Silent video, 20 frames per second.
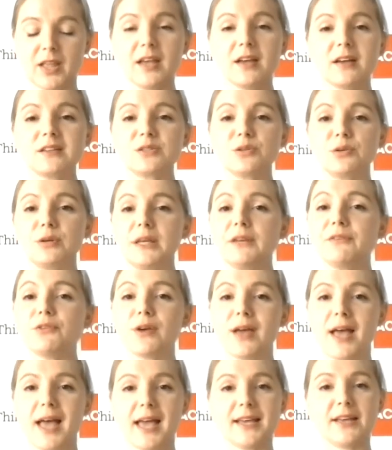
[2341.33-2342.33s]
So if
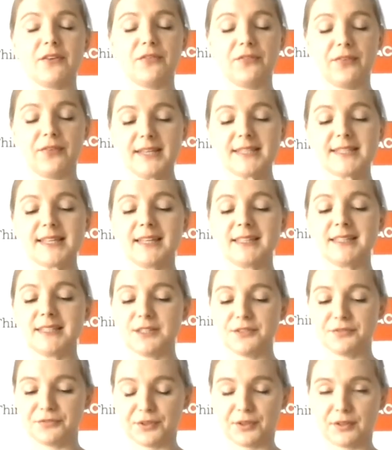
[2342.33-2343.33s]
you face any
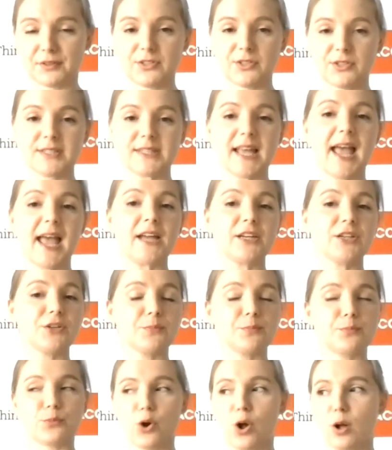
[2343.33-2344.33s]
difficulties,
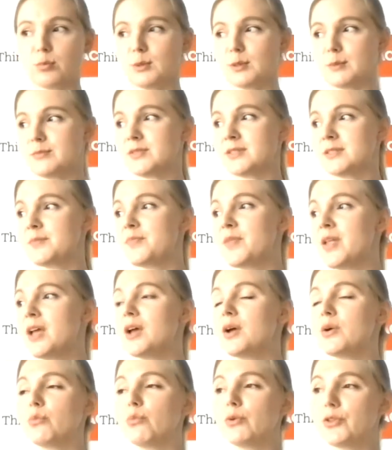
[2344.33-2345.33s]
any problems
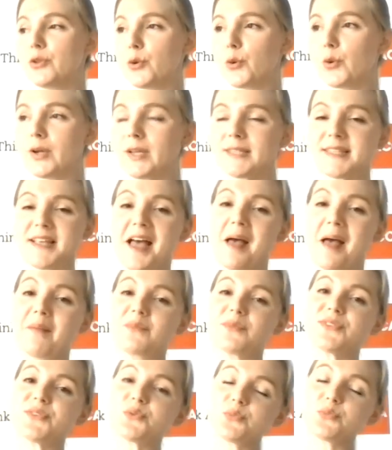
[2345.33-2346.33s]
with your
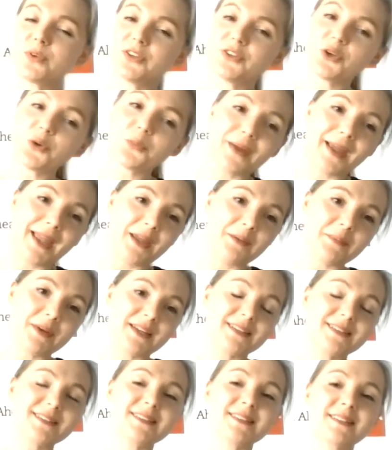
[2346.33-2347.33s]
exams, with your
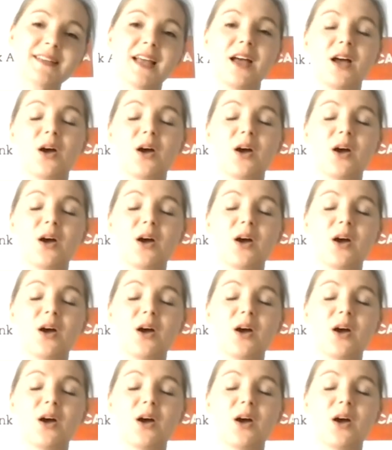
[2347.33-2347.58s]
payments,